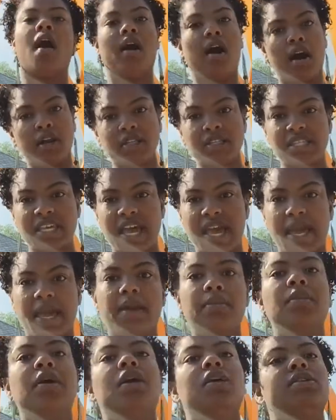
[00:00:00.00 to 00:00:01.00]
all the
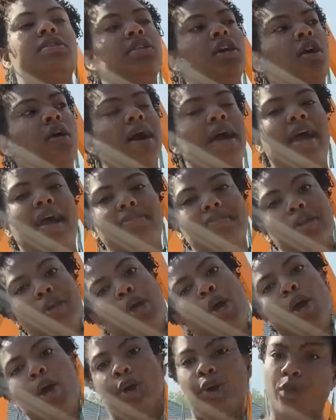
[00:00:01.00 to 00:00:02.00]
time. So I have to
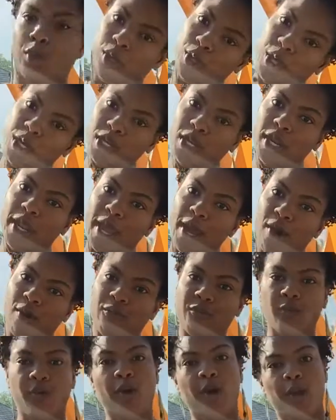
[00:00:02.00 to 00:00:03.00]
cut it out
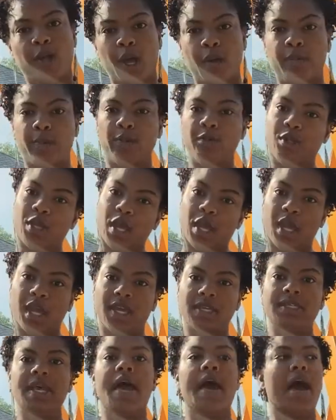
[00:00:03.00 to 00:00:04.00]
for a couple of
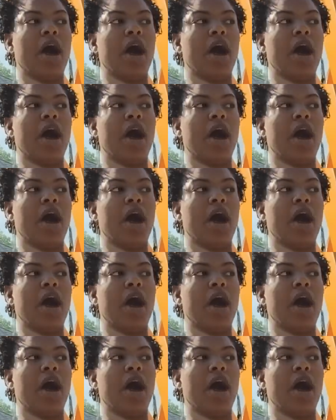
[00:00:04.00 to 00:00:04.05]
days.